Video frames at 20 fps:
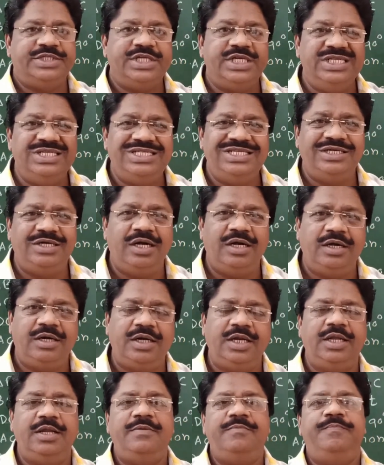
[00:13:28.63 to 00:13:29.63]
incident
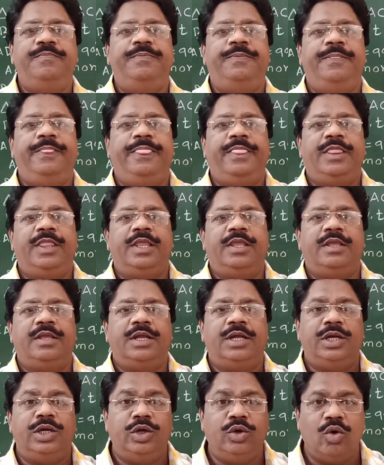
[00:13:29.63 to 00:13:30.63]
ray,
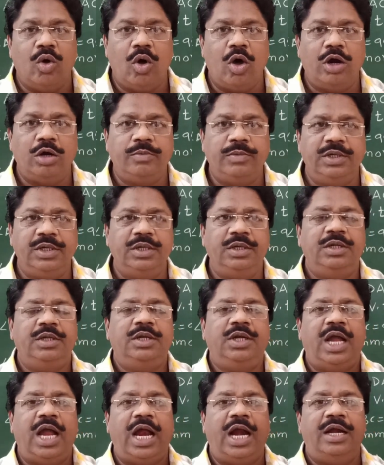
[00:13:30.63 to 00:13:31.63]
normal
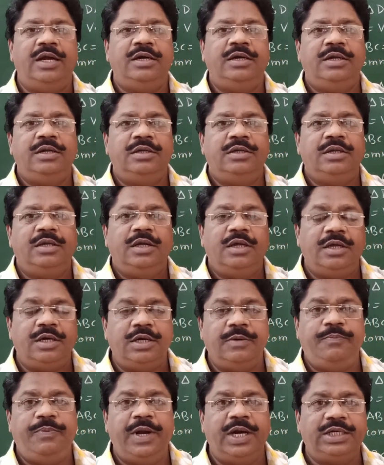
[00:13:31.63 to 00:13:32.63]
and
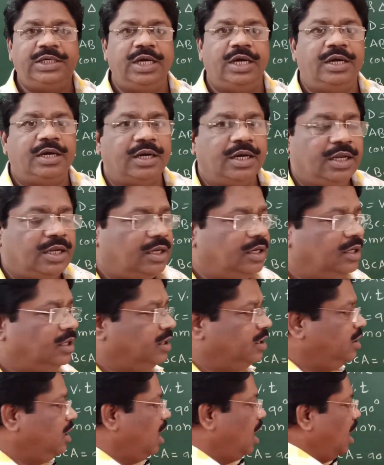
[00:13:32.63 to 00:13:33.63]
reflected ray
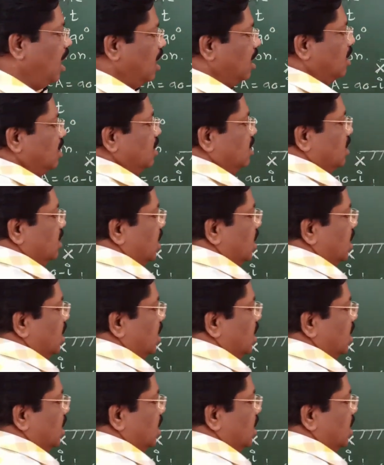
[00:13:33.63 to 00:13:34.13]
are